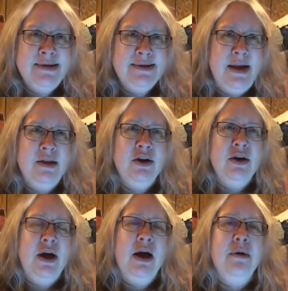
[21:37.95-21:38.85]
due
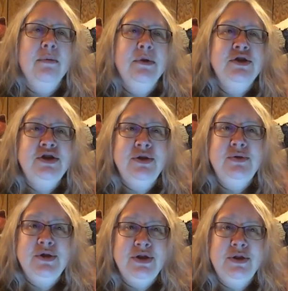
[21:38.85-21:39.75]
to
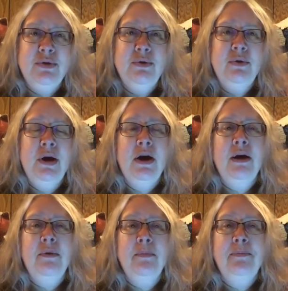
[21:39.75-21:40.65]
um,
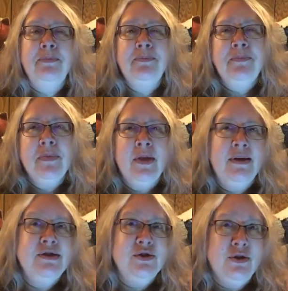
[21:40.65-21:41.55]

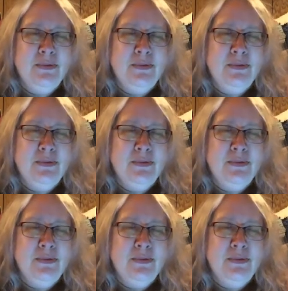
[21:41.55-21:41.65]
circumstances.